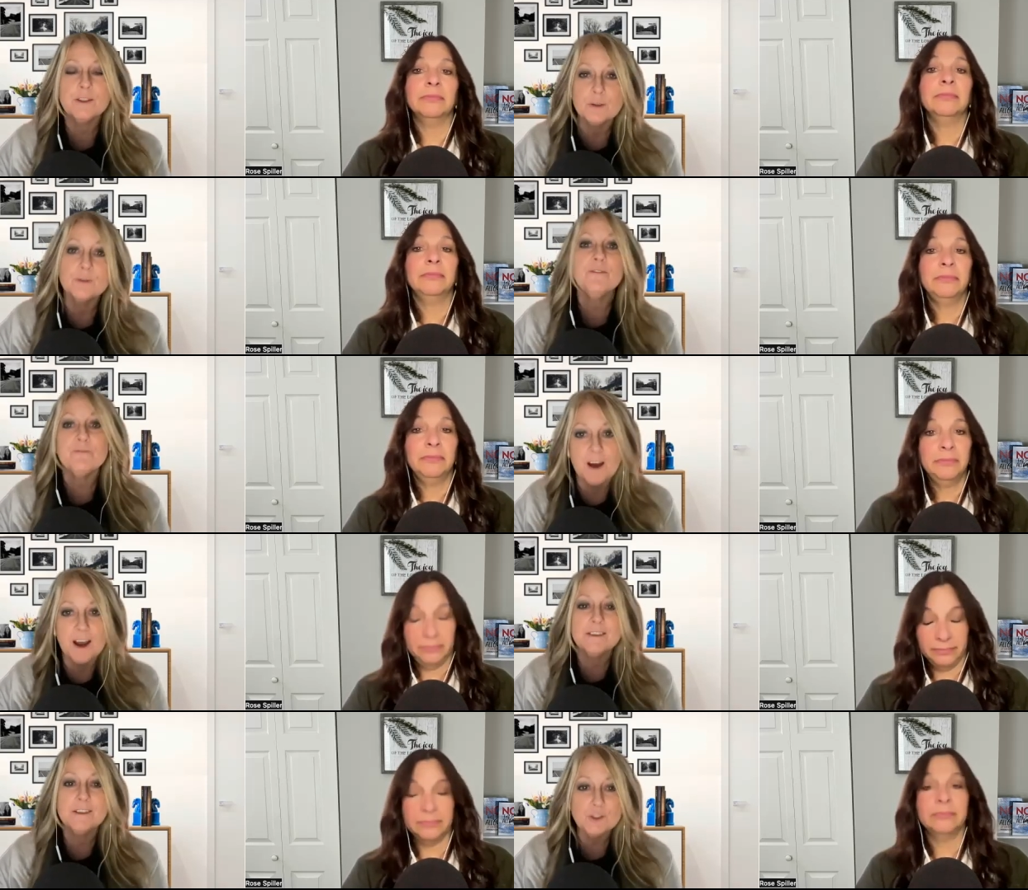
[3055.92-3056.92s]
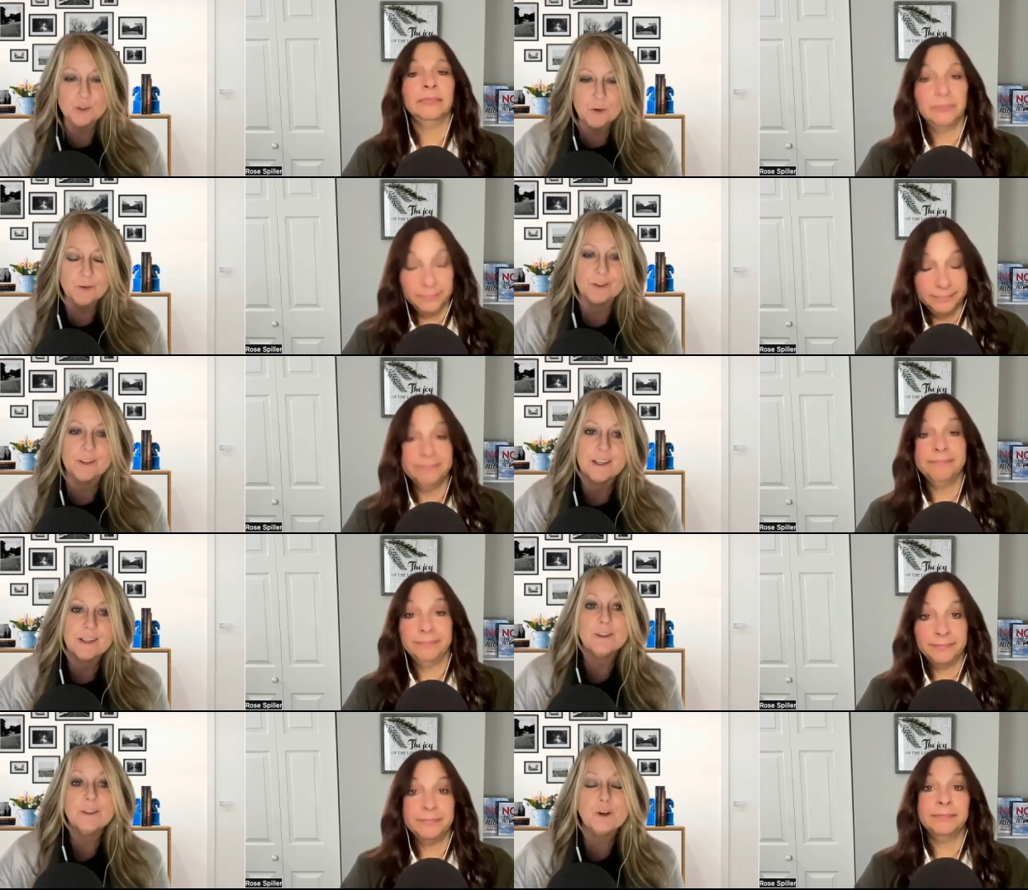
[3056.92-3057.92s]
Speaker 1: to divide the church. He's
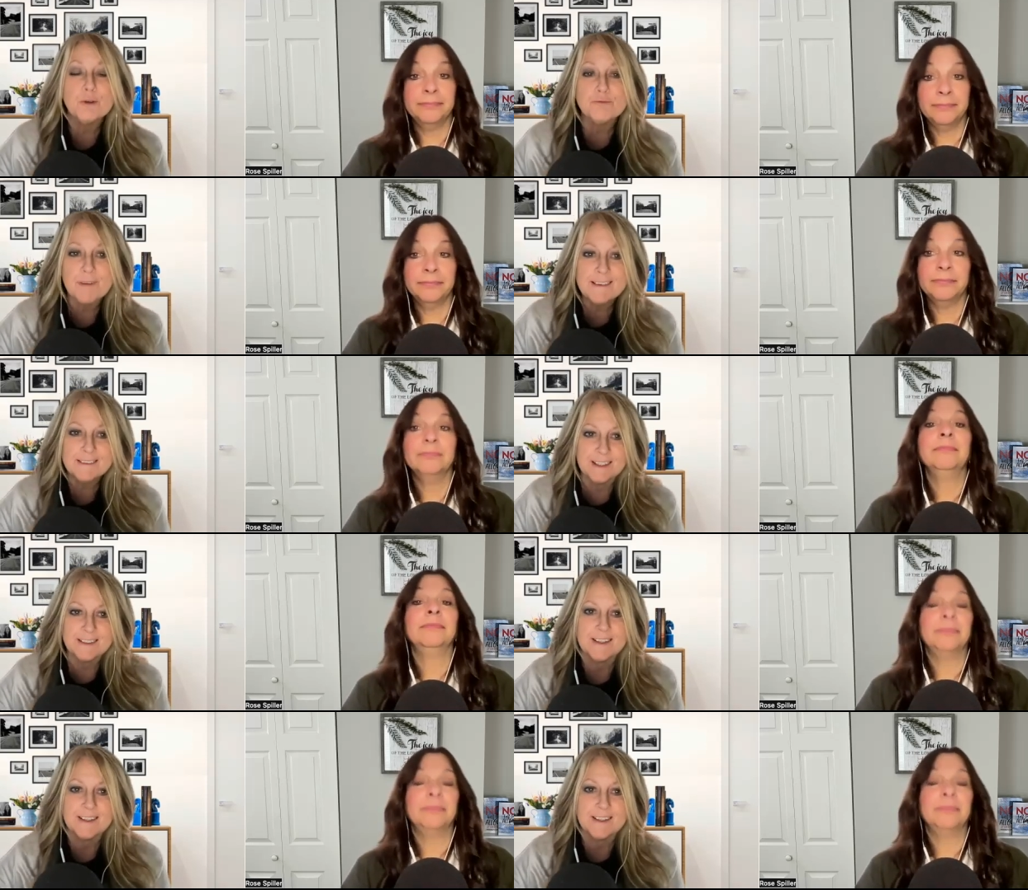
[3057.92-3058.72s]
trying to correct it.